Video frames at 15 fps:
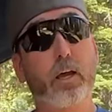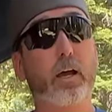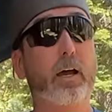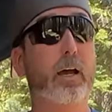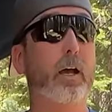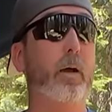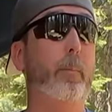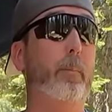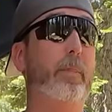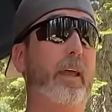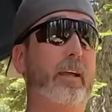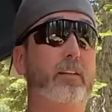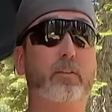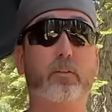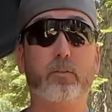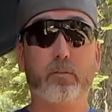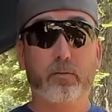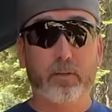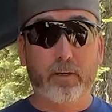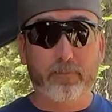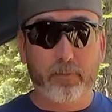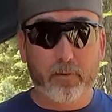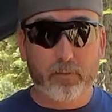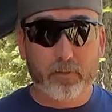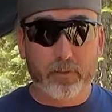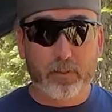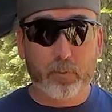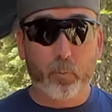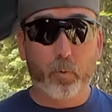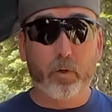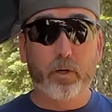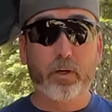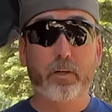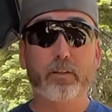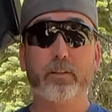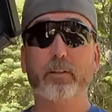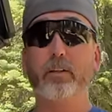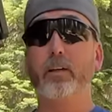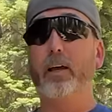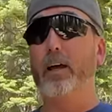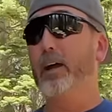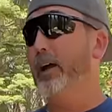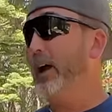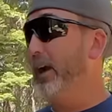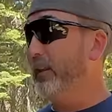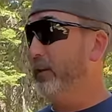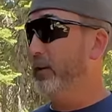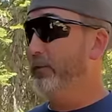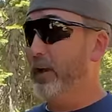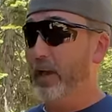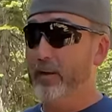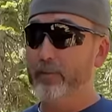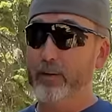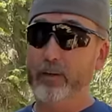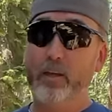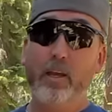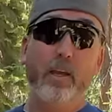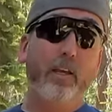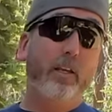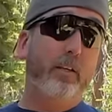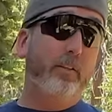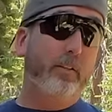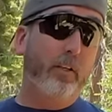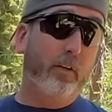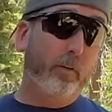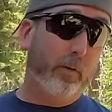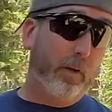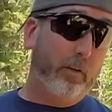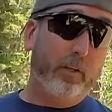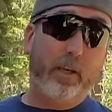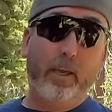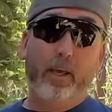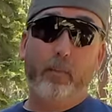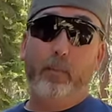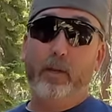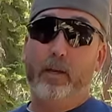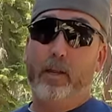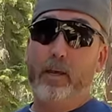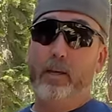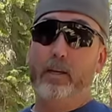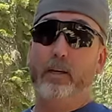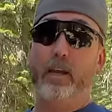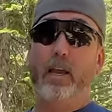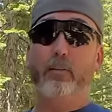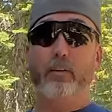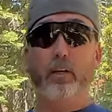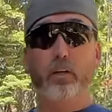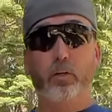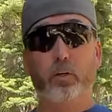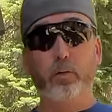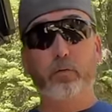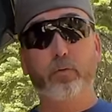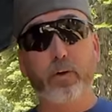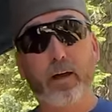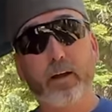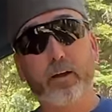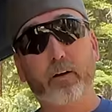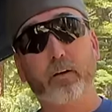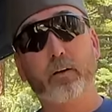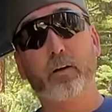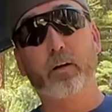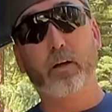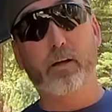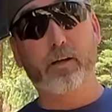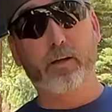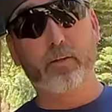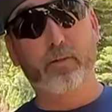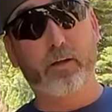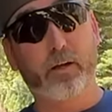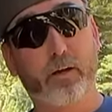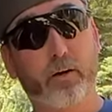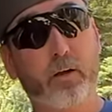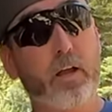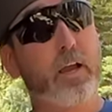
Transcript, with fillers: Um, that's definitely what uh, I love having, sitting around camp at night, having a good fire uh, there